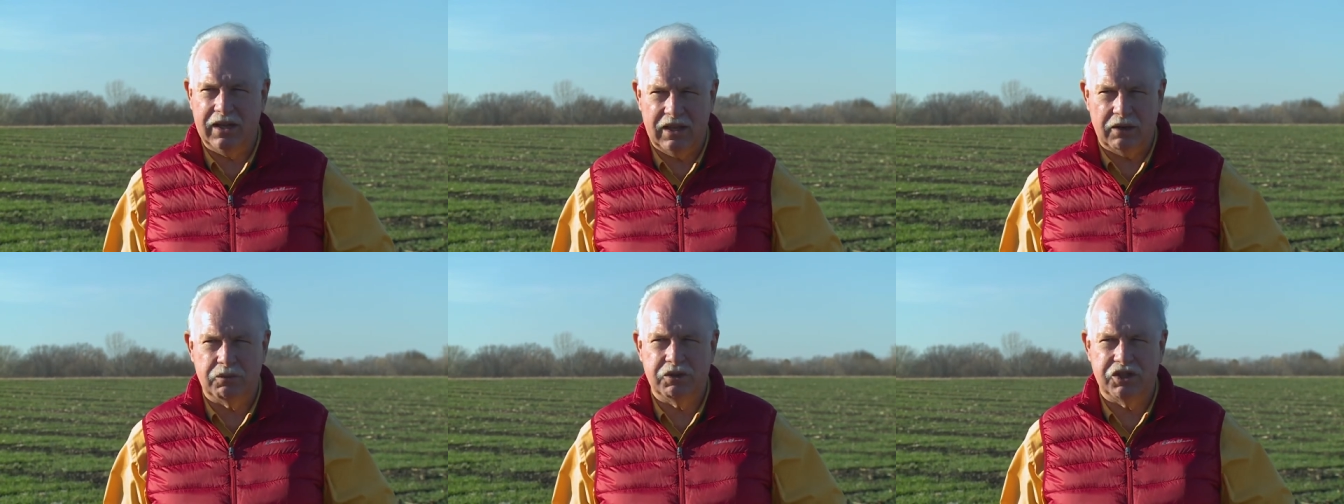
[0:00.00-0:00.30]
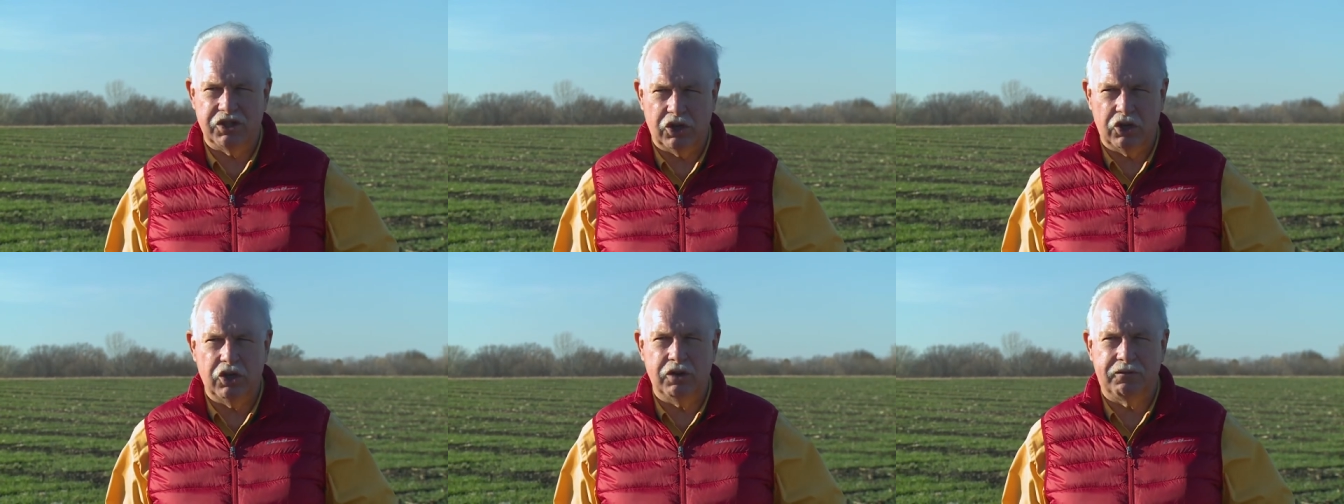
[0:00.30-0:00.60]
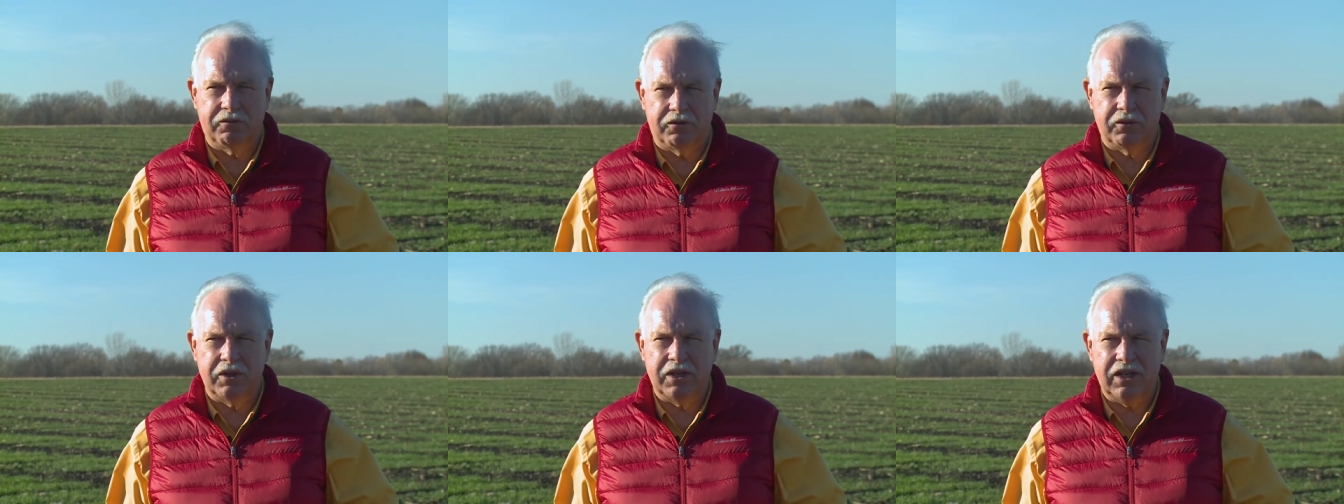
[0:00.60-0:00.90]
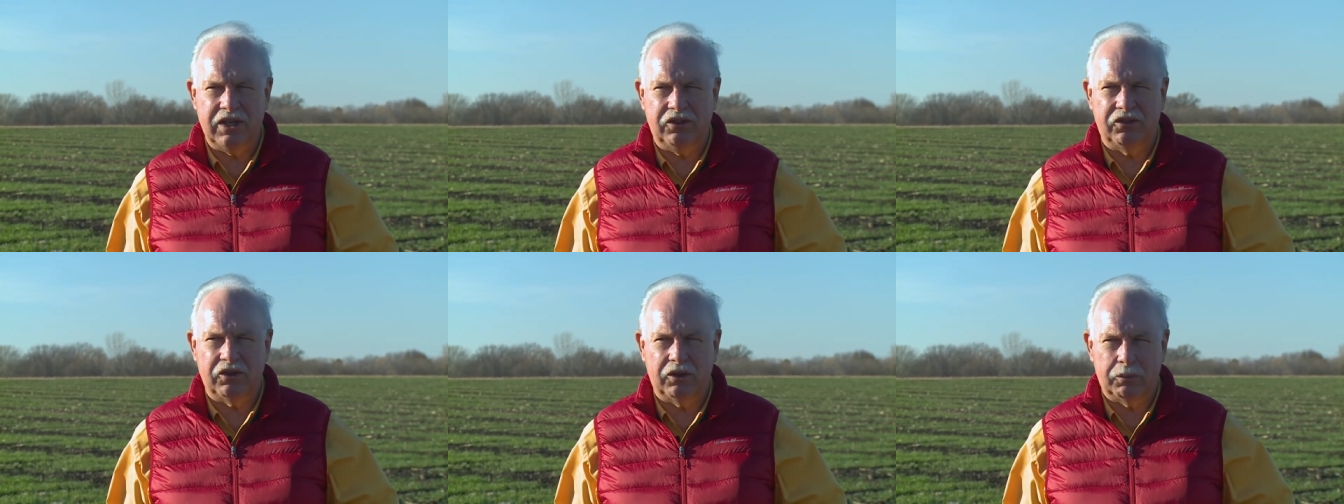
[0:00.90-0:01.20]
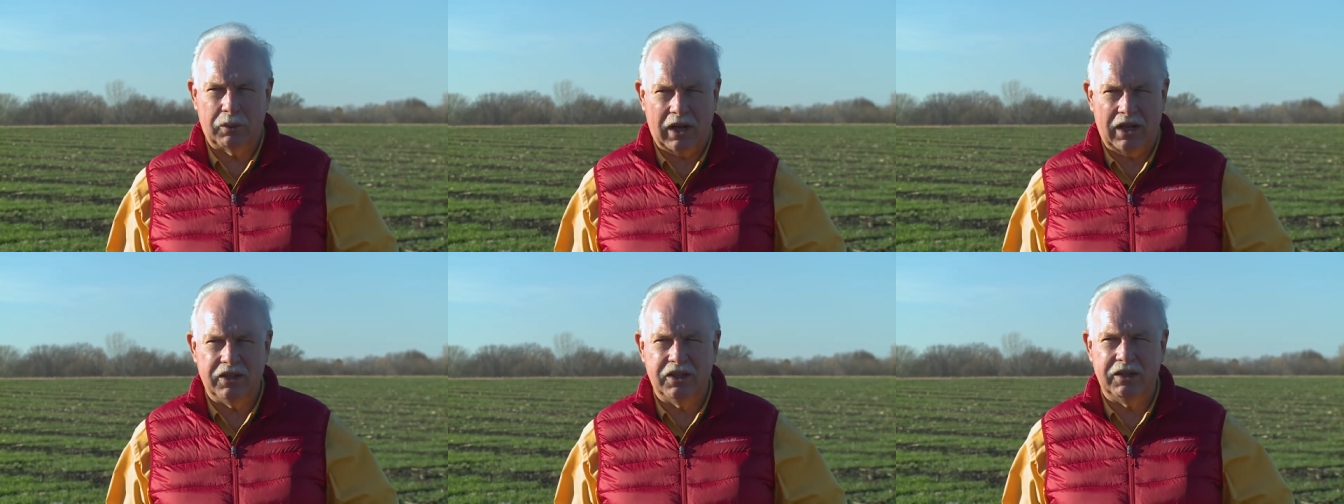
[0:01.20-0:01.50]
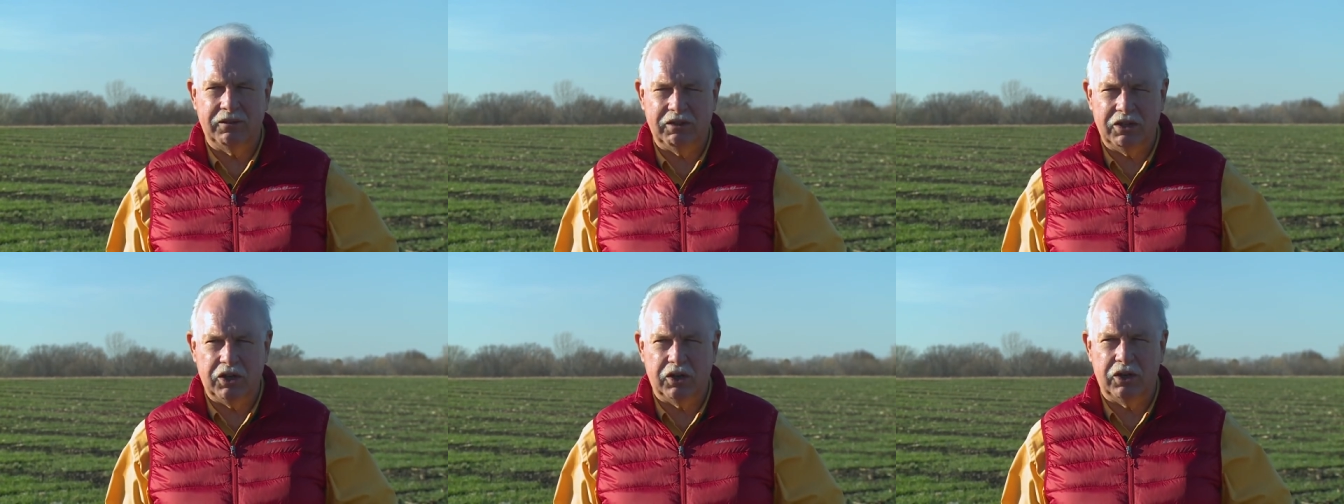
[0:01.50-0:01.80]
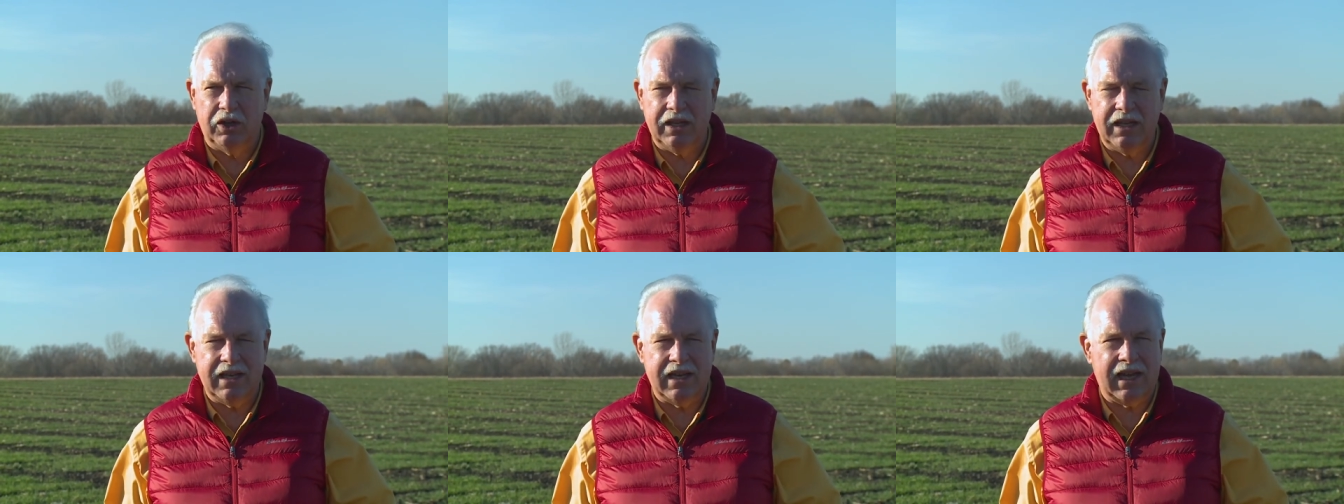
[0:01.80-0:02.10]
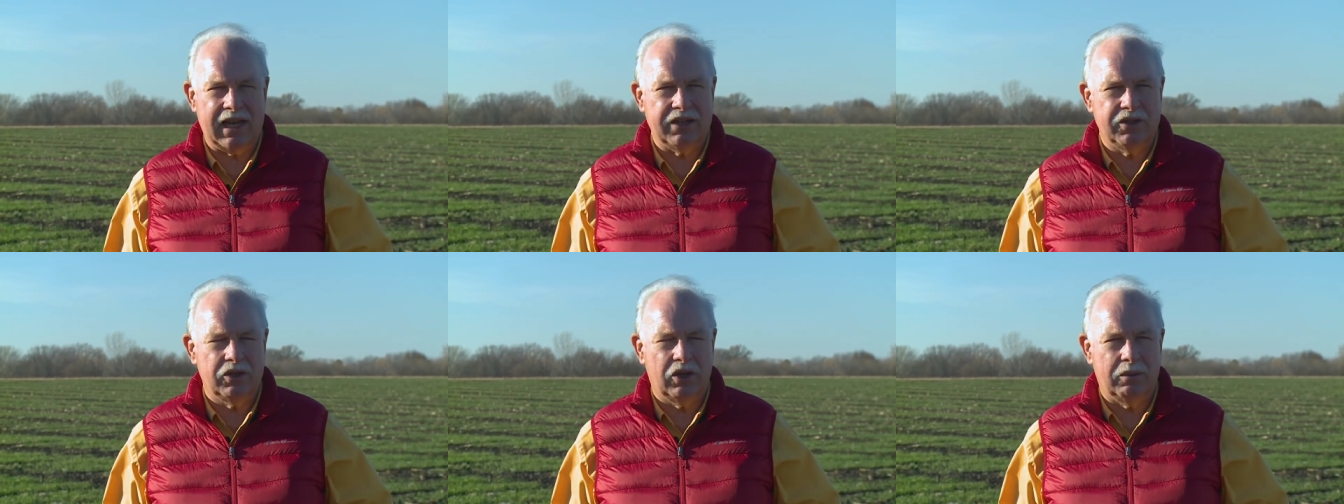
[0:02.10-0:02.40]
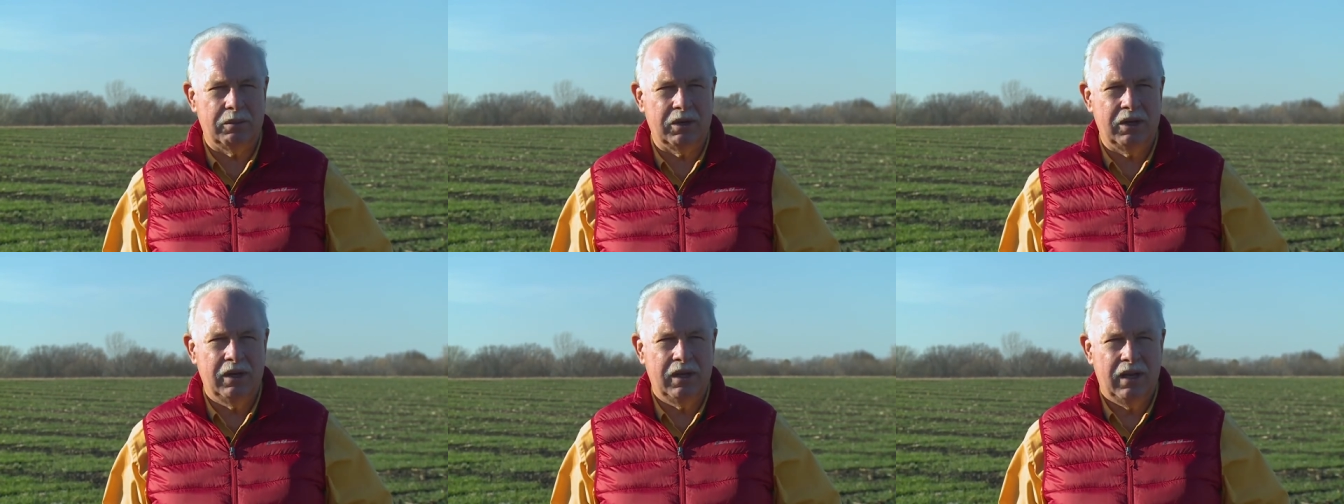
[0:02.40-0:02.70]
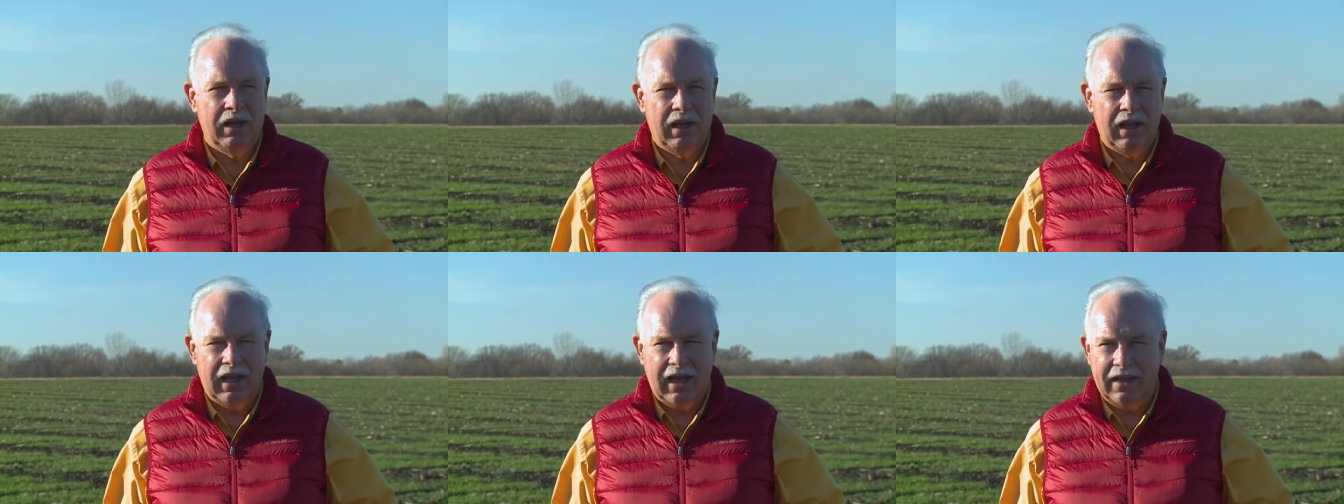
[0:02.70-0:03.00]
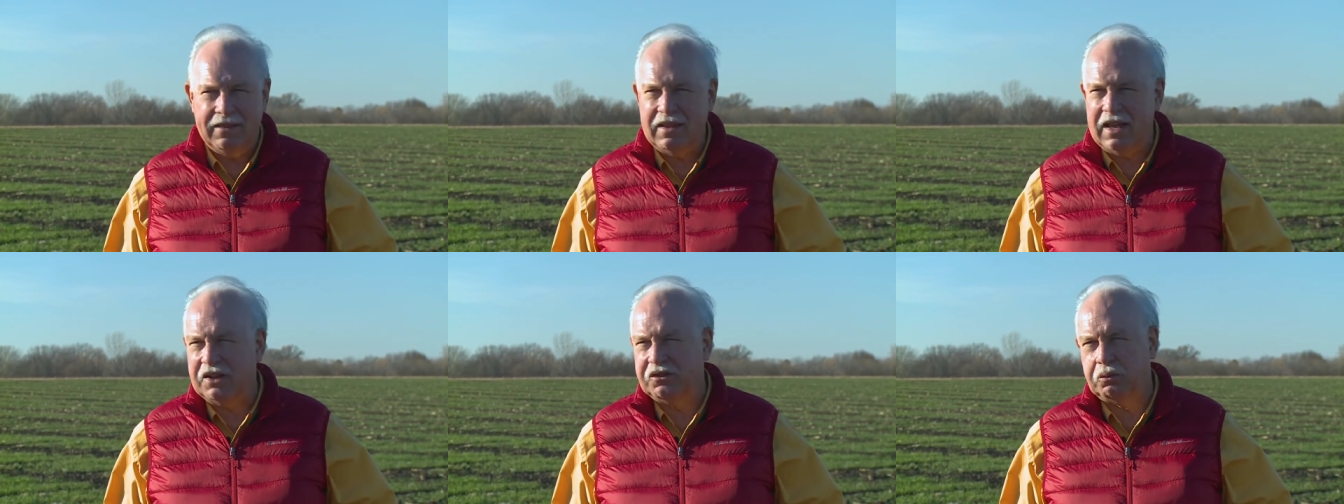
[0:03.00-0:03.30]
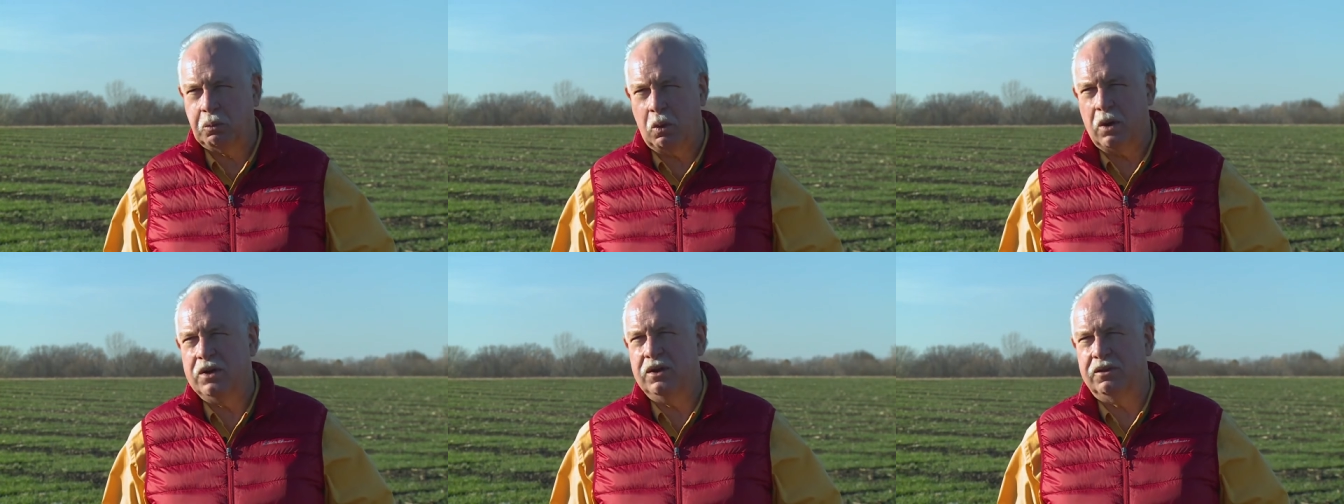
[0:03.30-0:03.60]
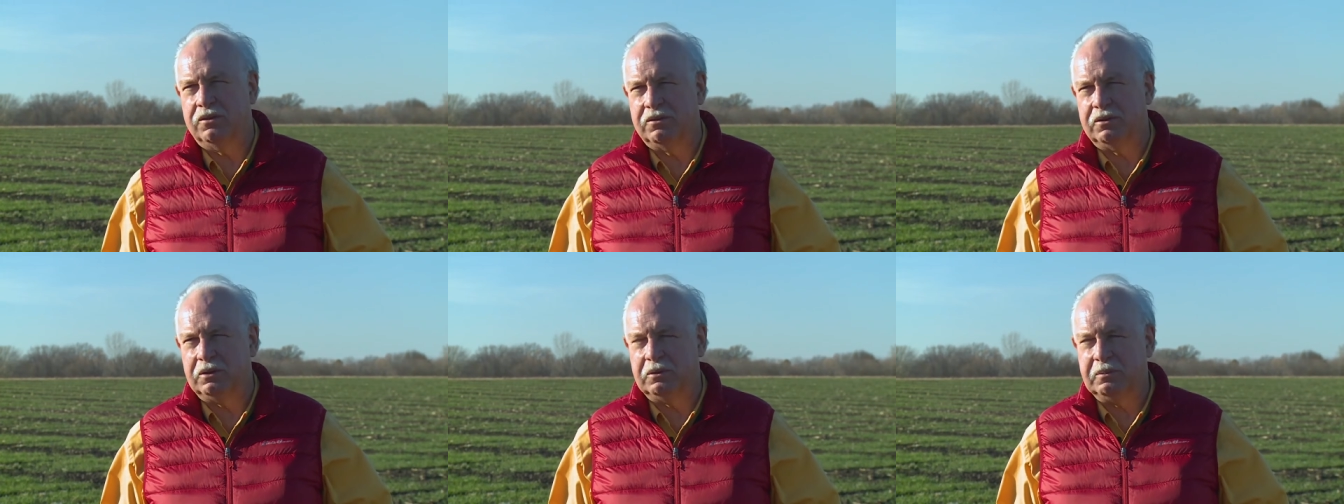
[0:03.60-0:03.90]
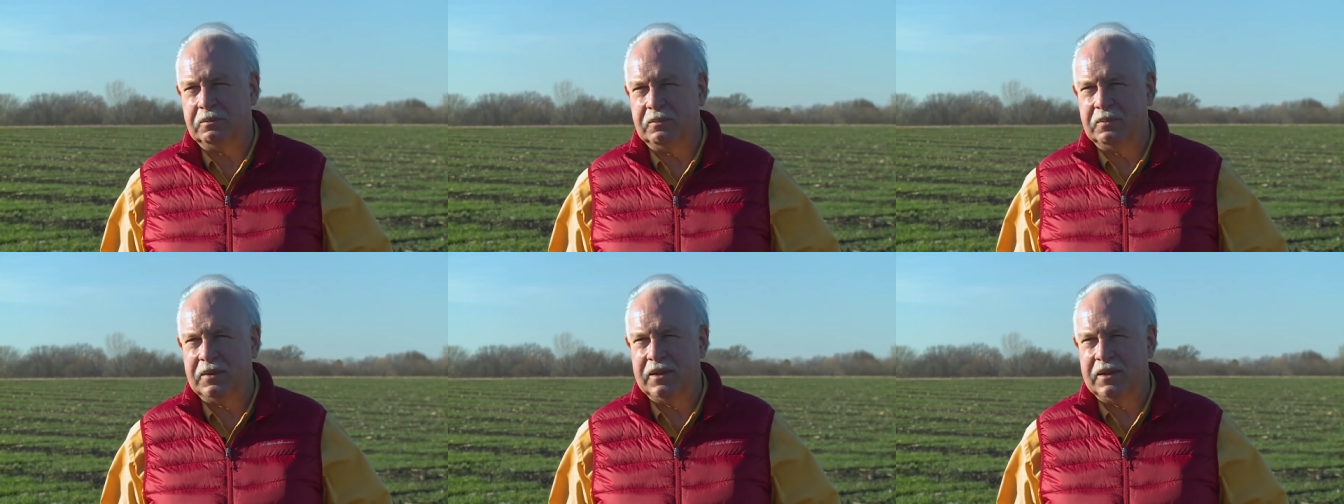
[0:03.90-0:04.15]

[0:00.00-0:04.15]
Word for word: There was a good freeze relatively early in October, and that's wonderful.